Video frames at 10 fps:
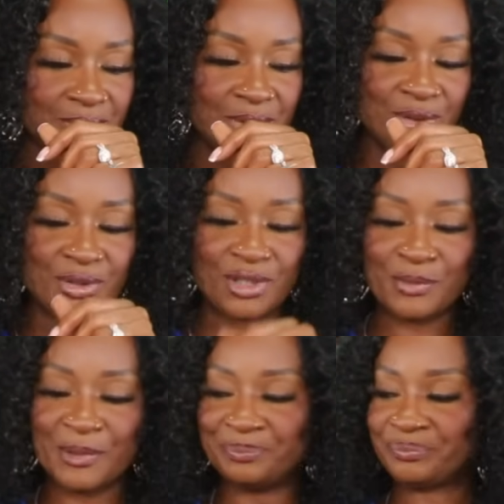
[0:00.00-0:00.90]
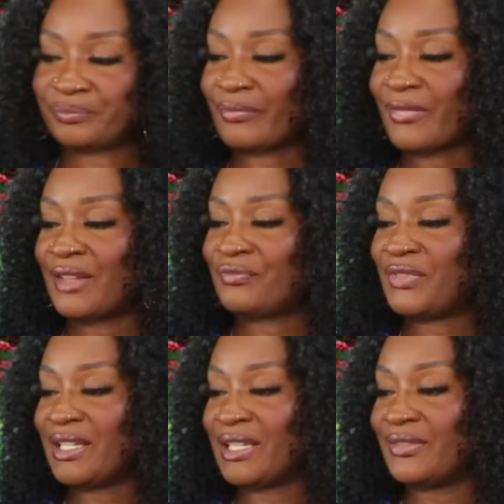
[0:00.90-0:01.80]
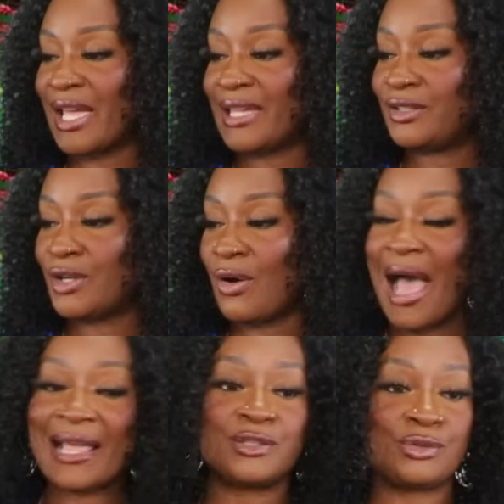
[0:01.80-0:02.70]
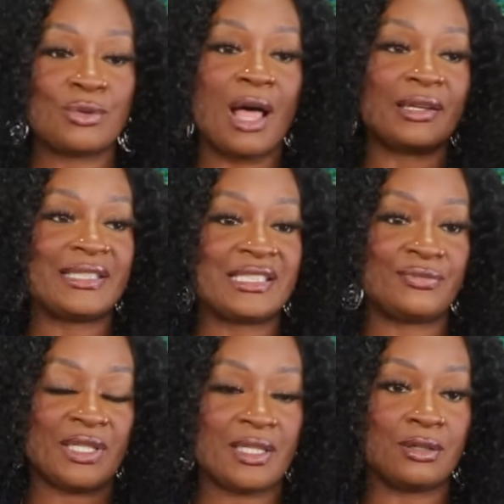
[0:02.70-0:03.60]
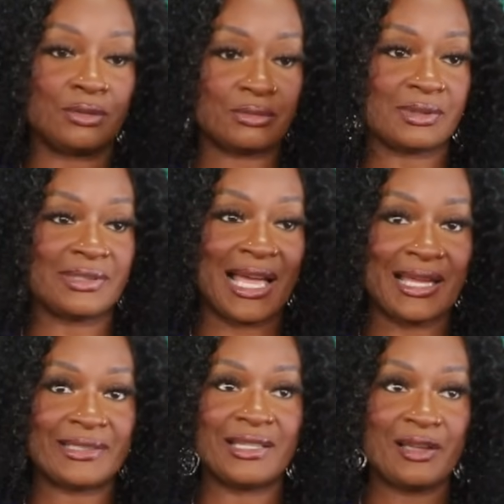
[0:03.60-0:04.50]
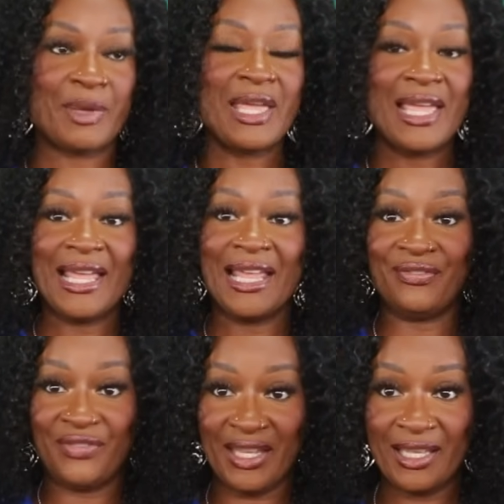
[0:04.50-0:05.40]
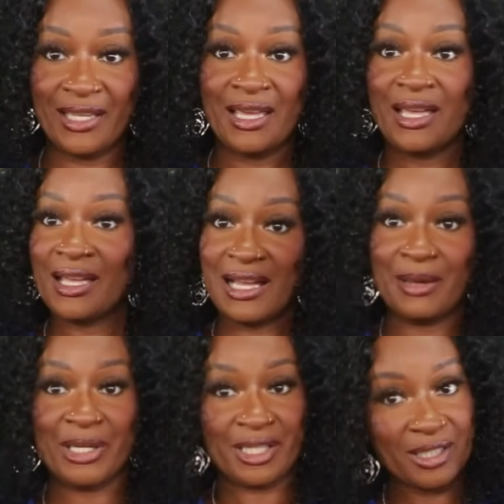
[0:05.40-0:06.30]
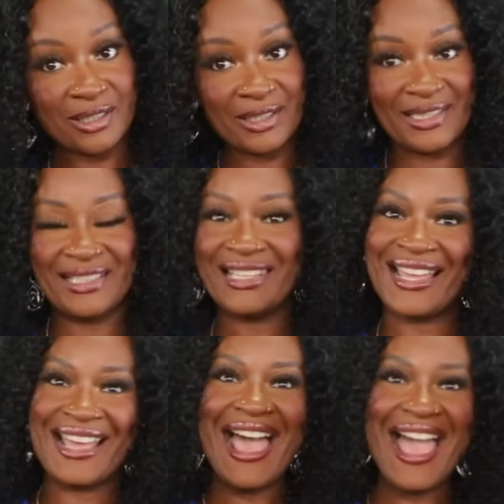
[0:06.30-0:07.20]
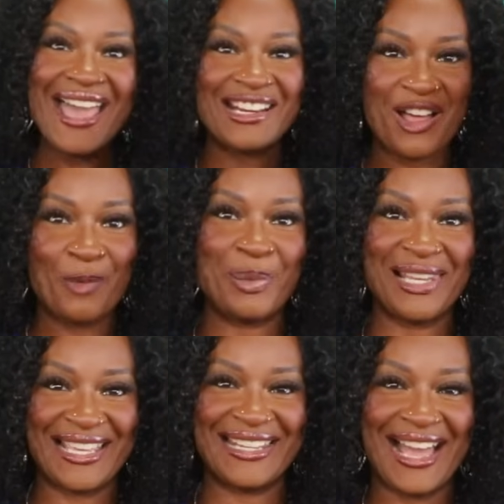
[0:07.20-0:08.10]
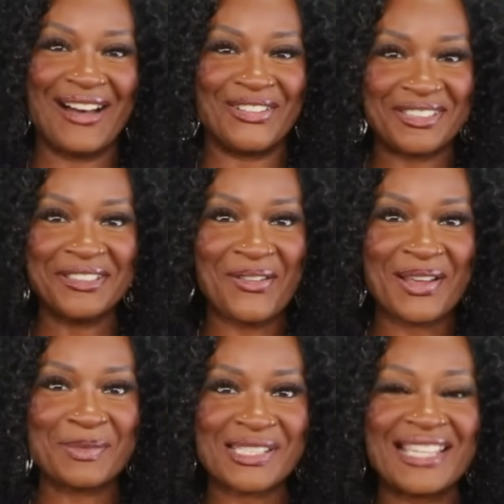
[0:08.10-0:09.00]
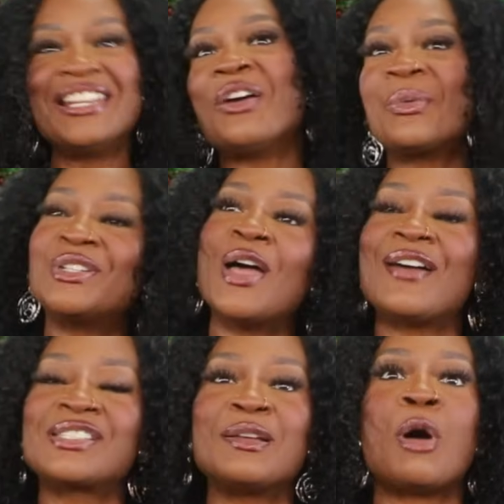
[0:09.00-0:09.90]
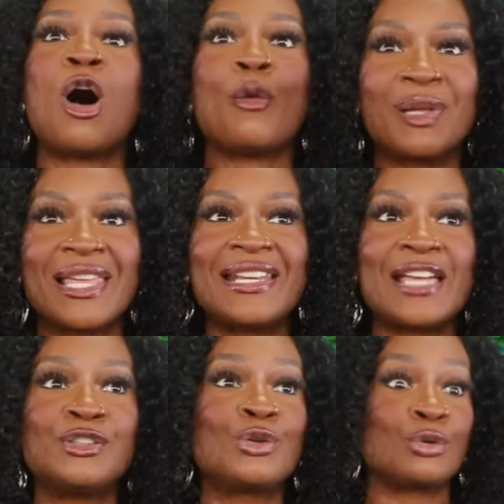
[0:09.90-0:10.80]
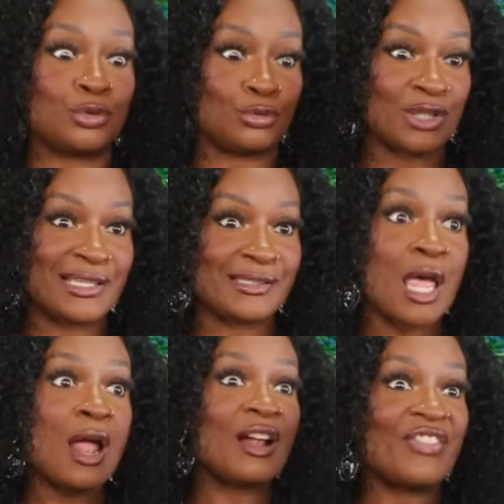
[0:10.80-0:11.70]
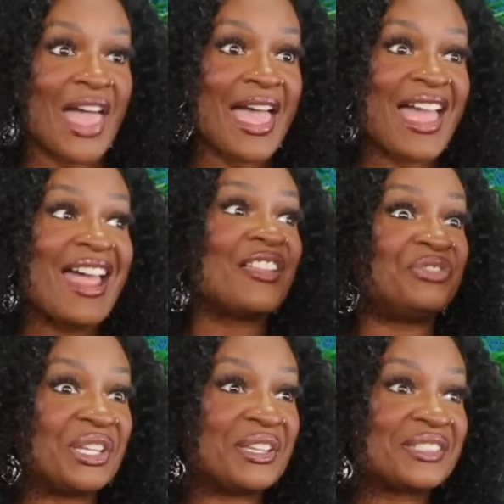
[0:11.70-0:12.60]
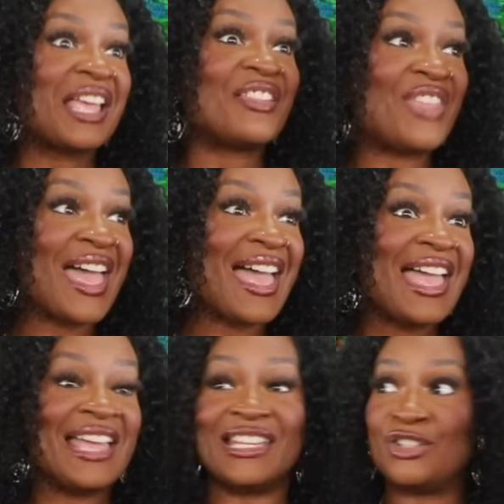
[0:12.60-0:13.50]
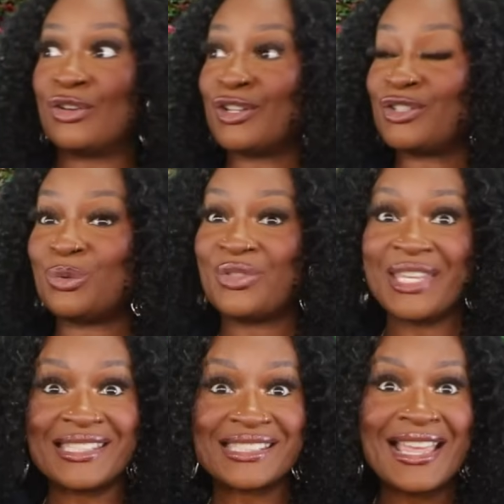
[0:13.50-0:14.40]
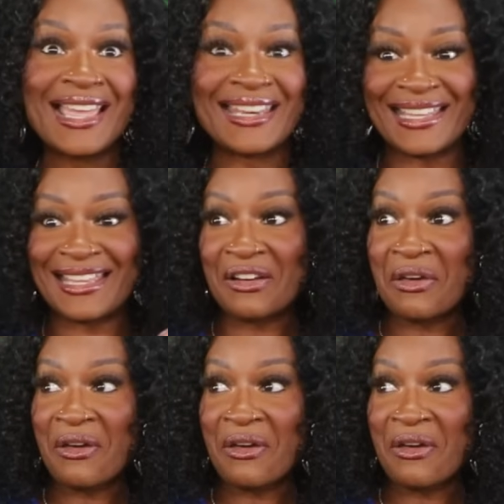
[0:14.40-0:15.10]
Oh, excuse me. Thinking that, you know, I could do all of these videos lined up and then come and cook. And like, I had it all planned out. You know what I'm saying? You know, when you have something all planned out, you're going to do this, that, this, that, and then you're going to do this, and then